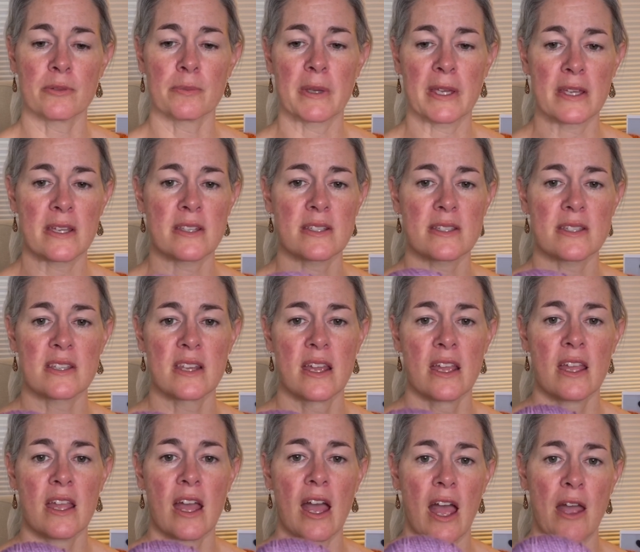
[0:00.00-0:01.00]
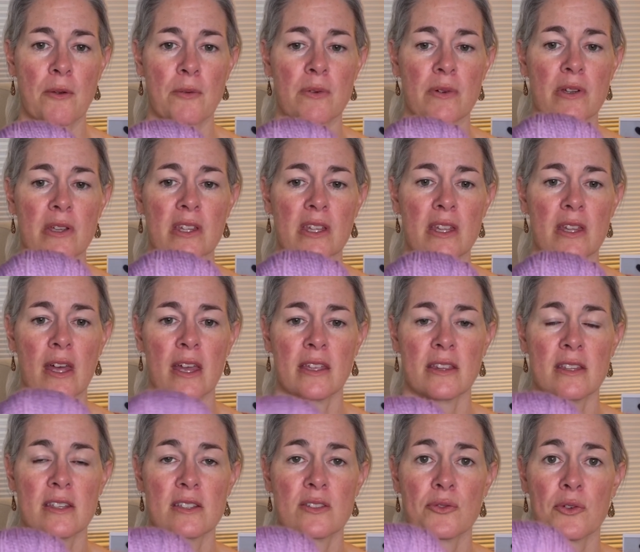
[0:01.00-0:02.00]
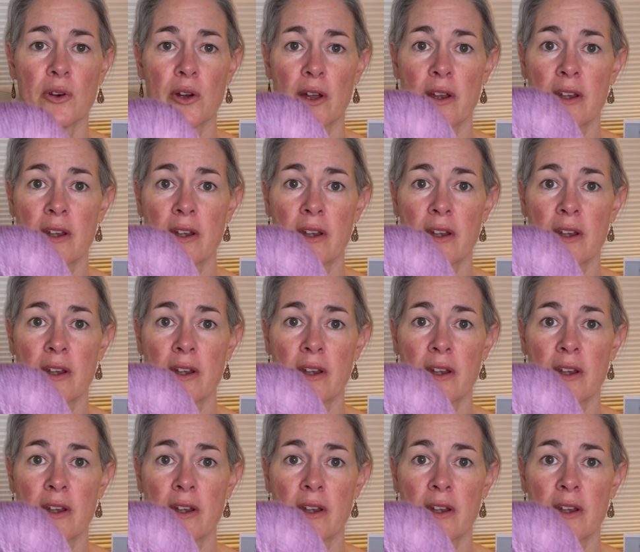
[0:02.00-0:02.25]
base. I really like this for a